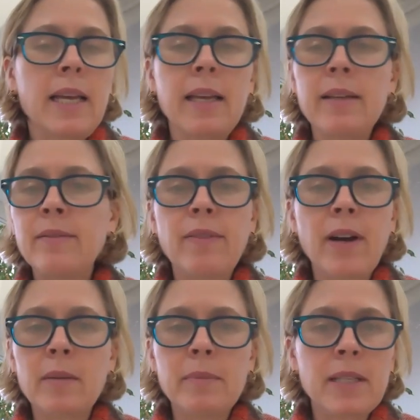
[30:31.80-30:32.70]

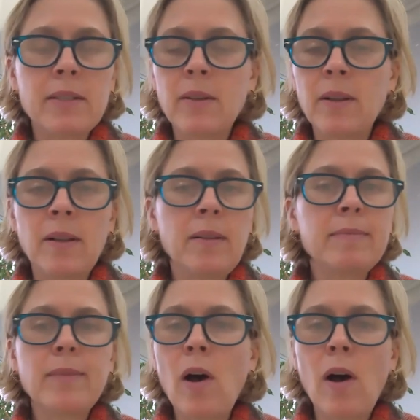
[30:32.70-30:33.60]

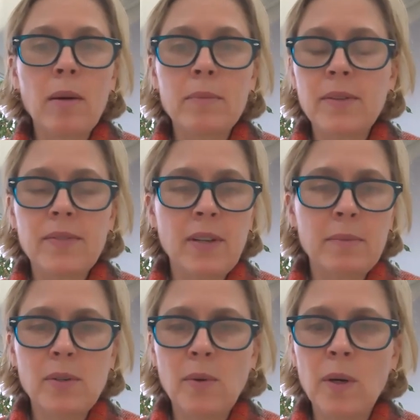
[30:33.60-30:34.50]
environmental harms of some
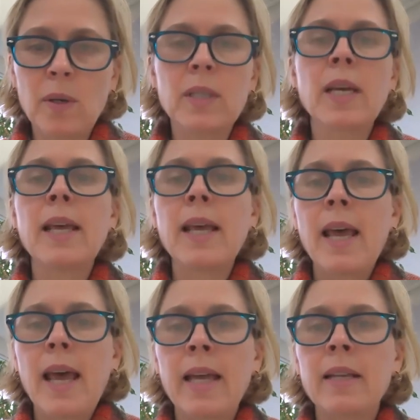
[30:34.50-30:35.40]
sort,
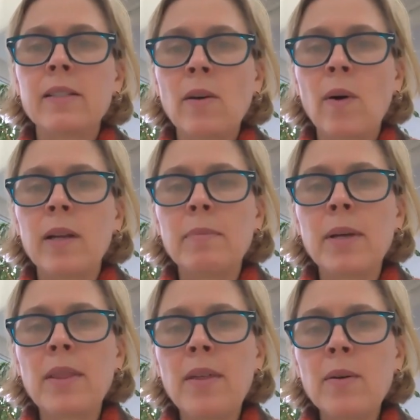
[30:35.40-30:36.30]
and so on.
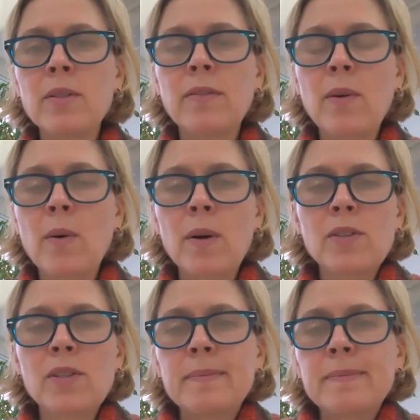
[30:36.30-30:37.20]
But those, of
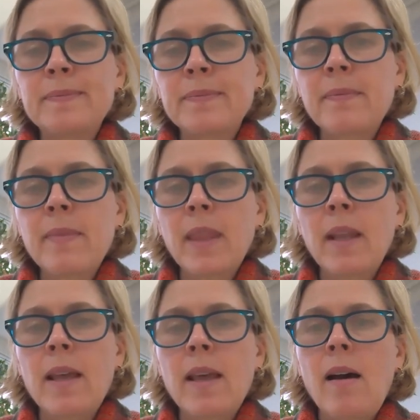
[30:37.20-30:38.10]
course,
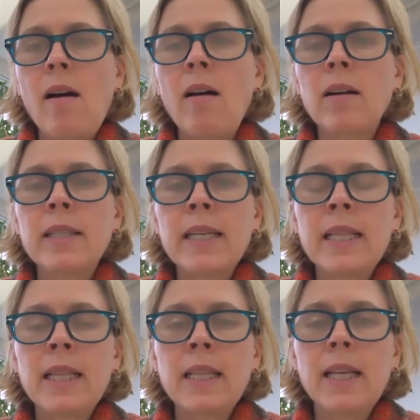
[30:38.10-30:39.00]
are a
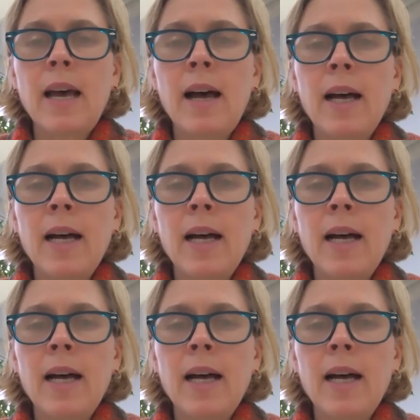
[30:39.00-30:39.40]
little,